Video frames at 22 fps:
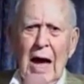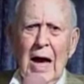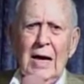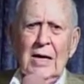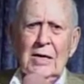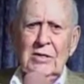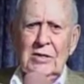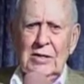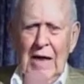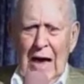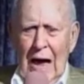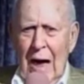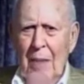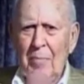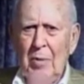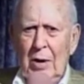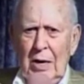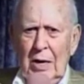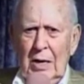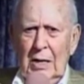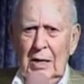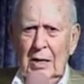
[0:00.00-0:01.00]
is
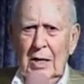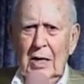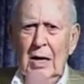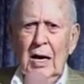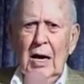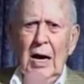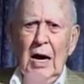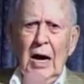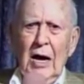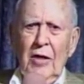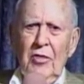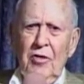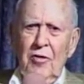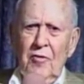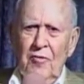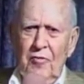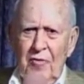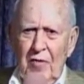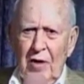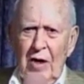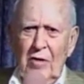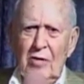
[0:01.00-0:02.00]
happening at the
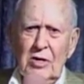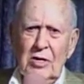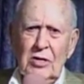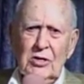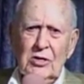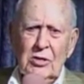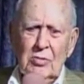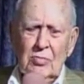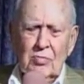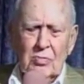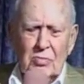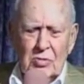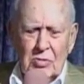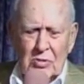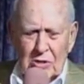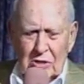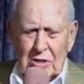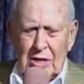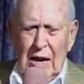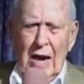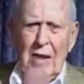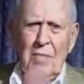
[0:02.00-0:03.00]
very
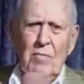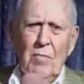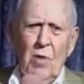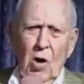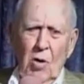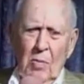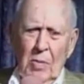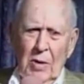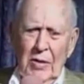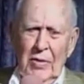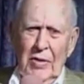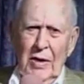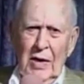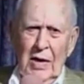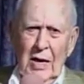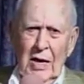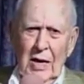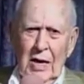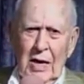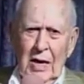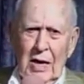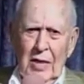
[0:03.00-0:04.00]
same moment
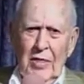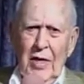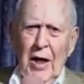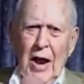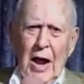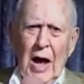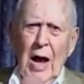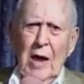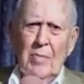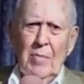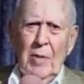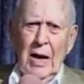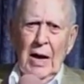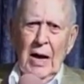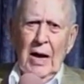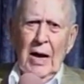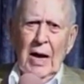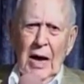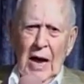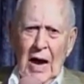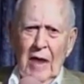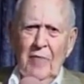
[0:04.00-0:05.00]
that I'm
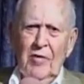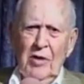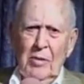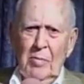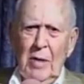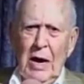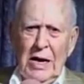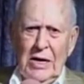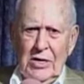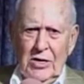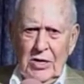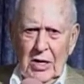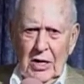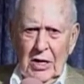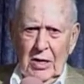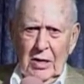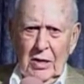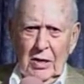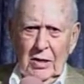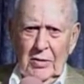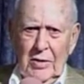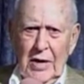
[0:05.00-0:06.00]
having my
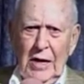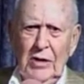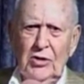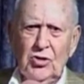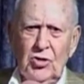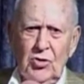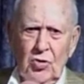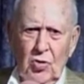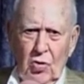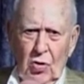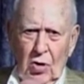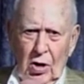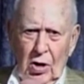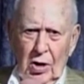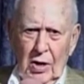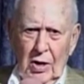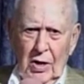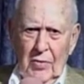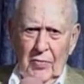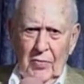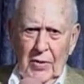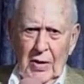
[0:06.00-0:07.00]
dinner next door.
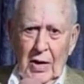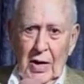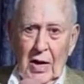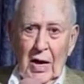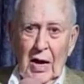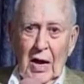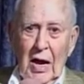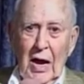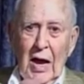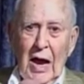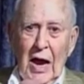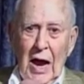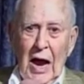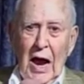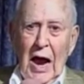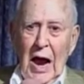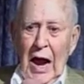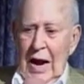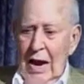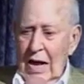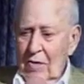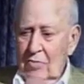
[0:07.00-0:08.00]

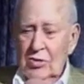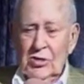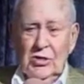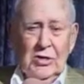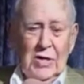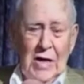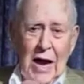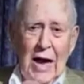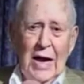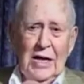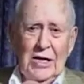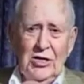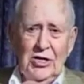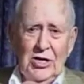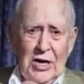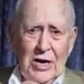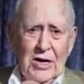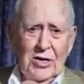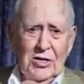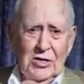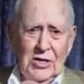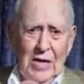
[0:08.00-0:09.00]
And he was at a
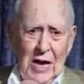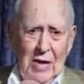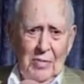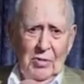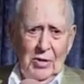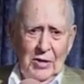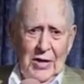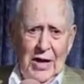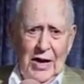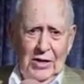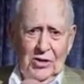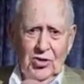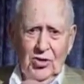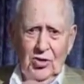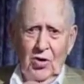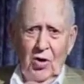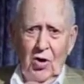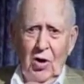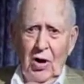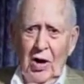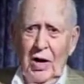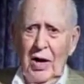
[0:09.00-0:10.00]
dinner table next
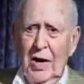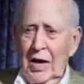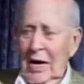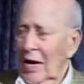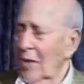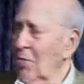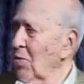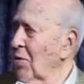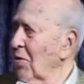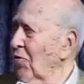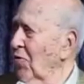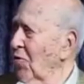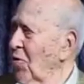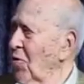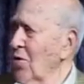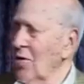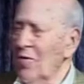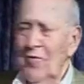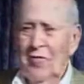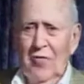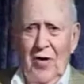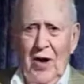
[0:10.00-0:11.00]
door with
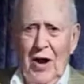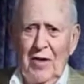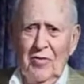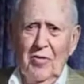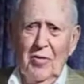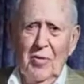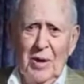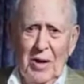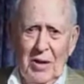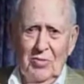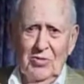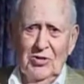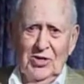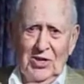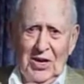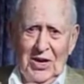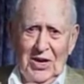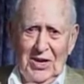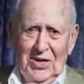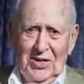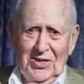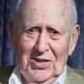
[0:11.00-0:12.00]
food in front of him, and he was
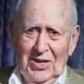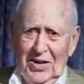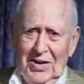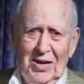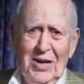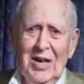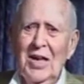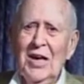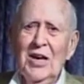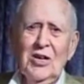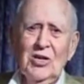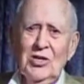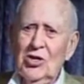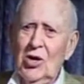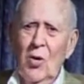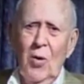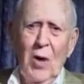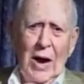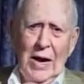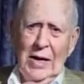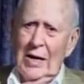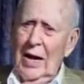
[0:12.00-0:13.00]
eating dinner.
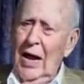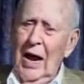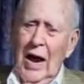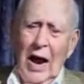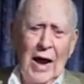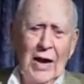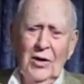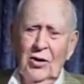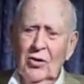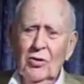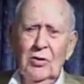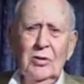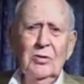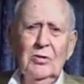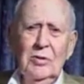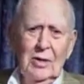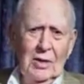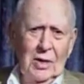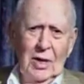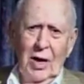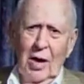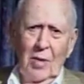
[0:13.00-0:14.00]
So I
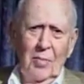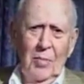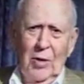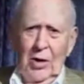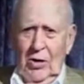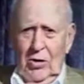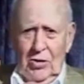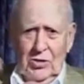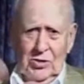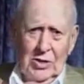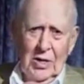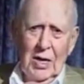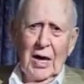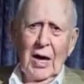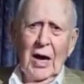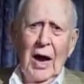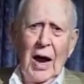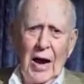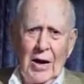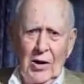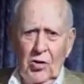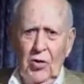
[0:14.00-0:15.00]
couldn't come because
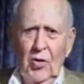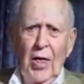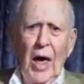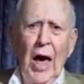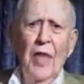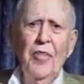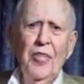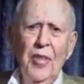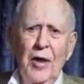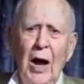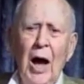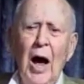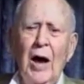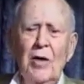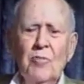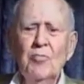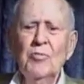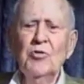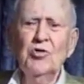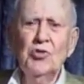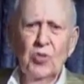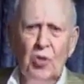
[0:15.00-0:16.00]

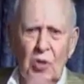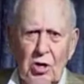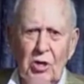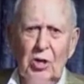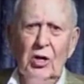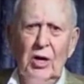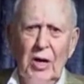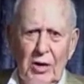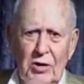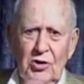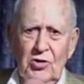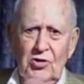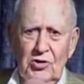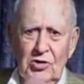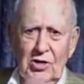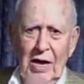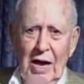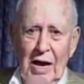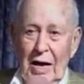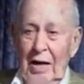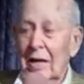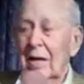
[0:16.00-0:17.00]
I'm sure you'll
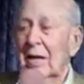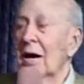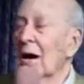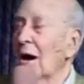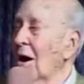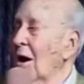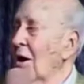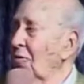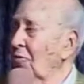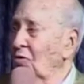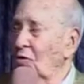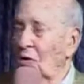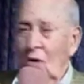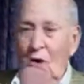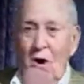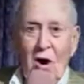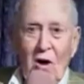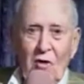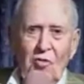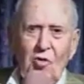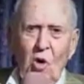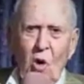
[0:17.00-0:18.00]
understand. Of
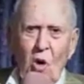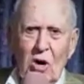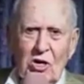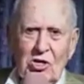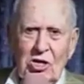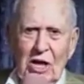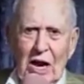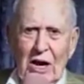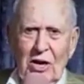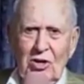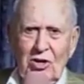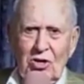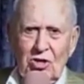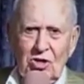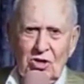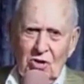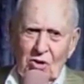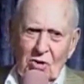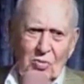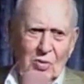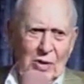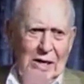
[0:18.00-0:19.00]
course I
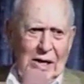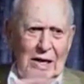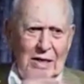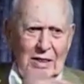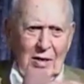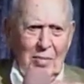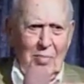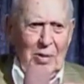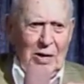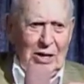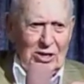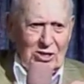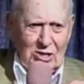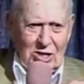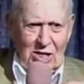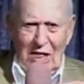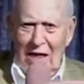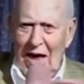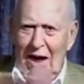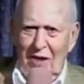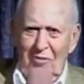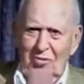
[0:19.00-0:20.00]
understood. We got the biggest
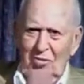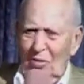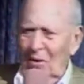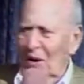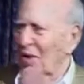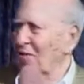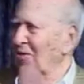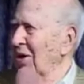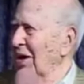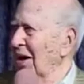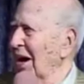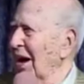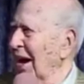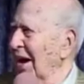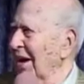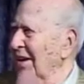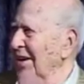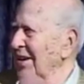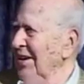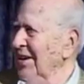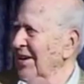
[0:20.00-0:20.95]
laugh we ever got.